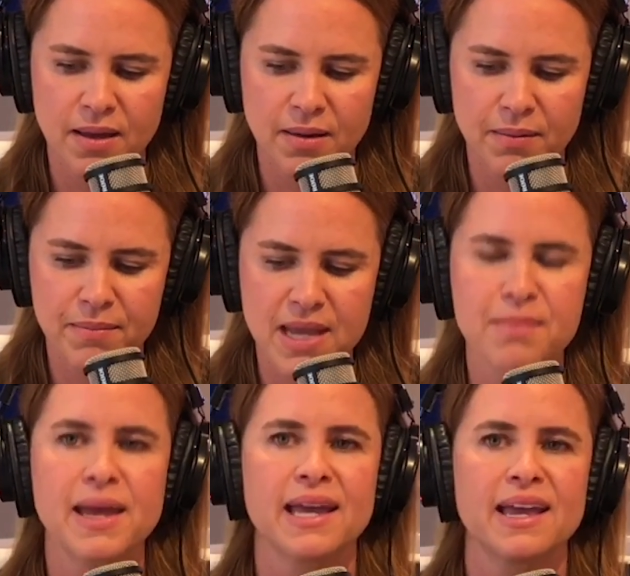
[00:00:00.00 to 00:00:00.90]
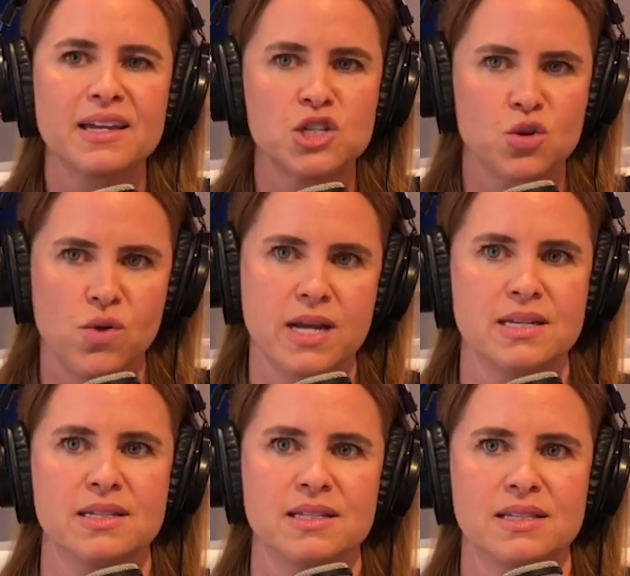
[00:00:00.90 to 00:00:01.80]
me making a
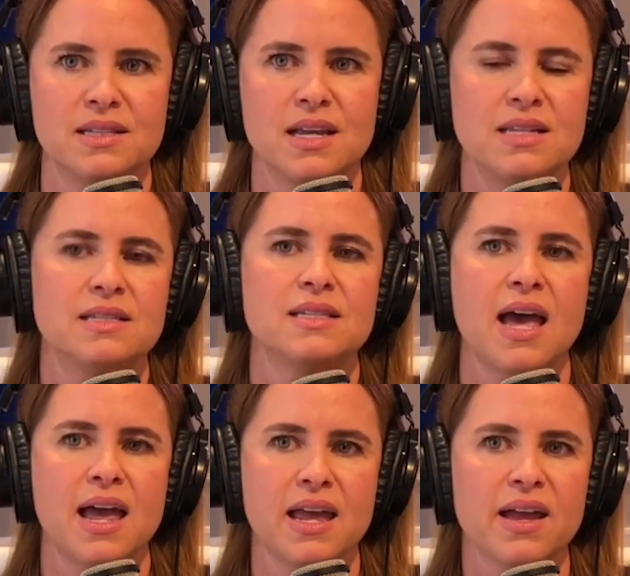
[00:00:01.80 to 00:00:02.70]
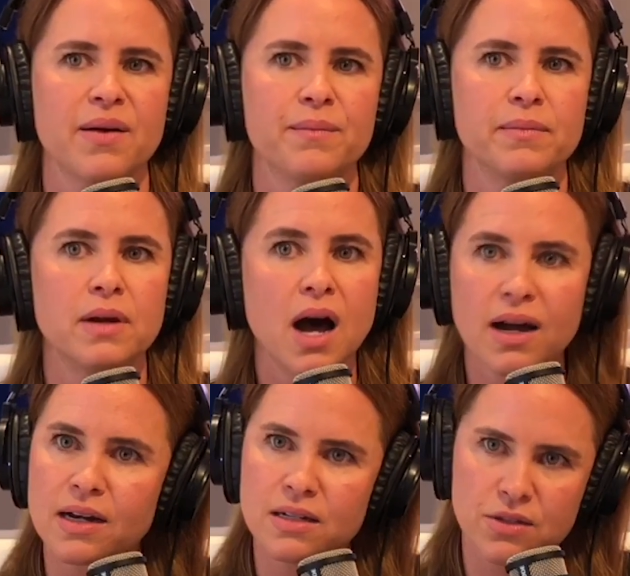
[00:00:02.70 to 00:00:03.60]
choice and saying, I'm
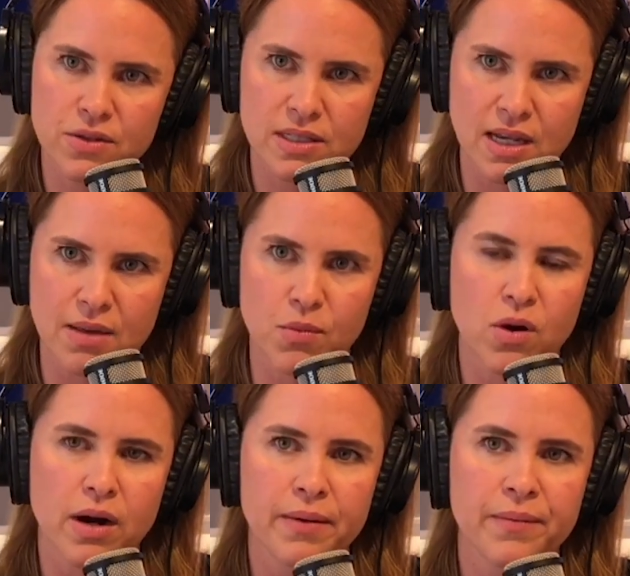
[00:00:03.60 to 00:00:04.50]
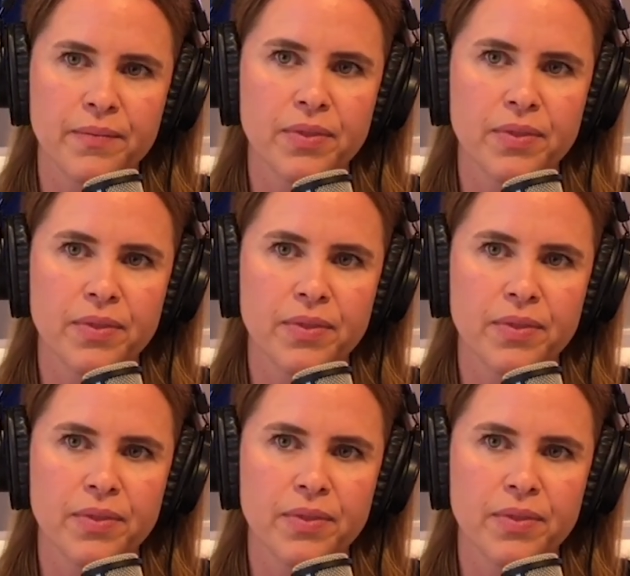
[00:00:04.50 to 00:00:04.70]
not going to do this anymore.